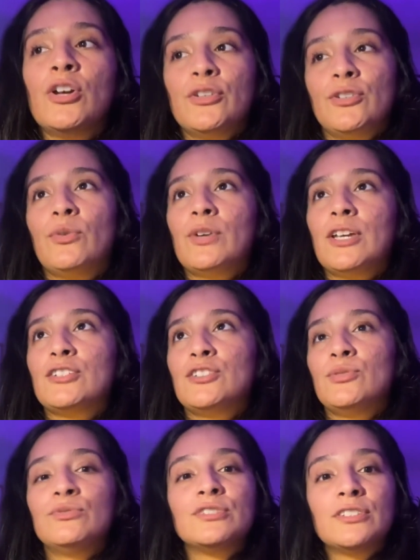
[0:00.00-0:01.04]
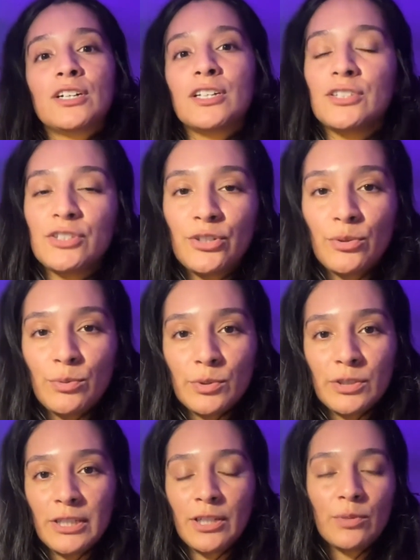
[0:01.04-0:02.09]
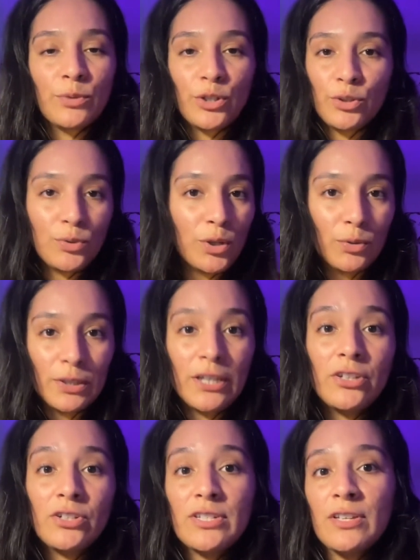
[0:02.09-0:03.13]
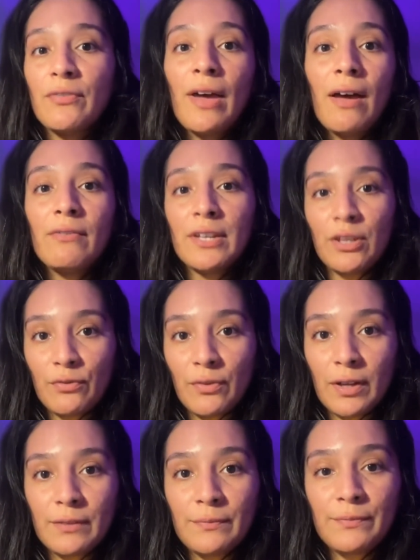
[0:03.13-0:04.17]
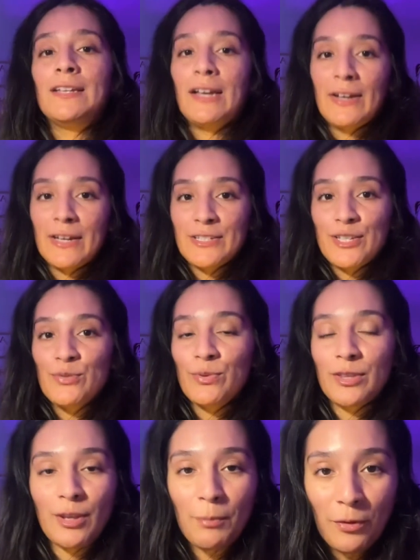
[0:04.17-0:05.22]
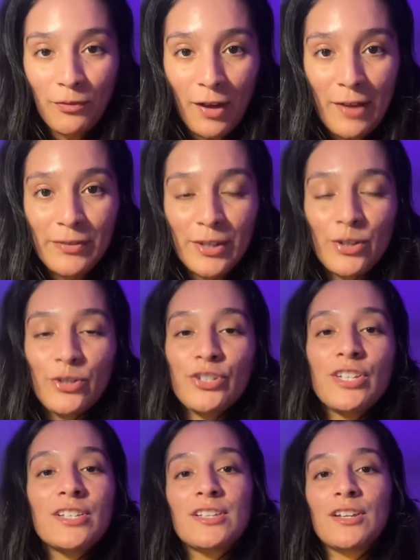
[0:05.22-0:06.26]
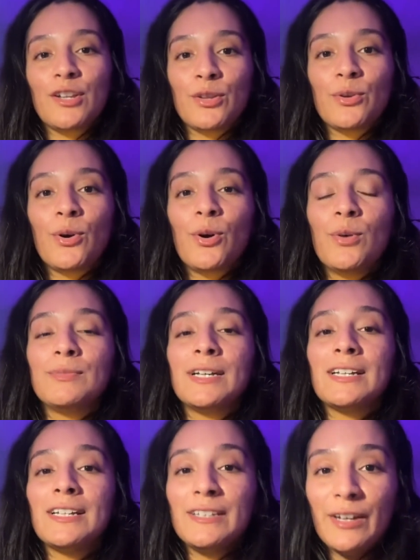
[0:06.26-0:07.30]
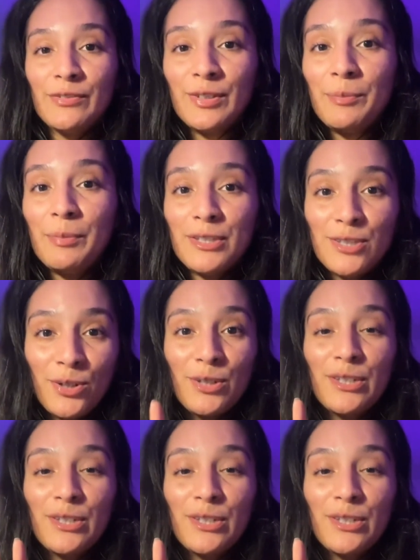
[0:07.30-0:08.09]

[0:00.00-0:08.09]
don't get too stuck into your routine where you don't let yourself have any fun. Now, houses with number 5 energy is another home that can definitely be turned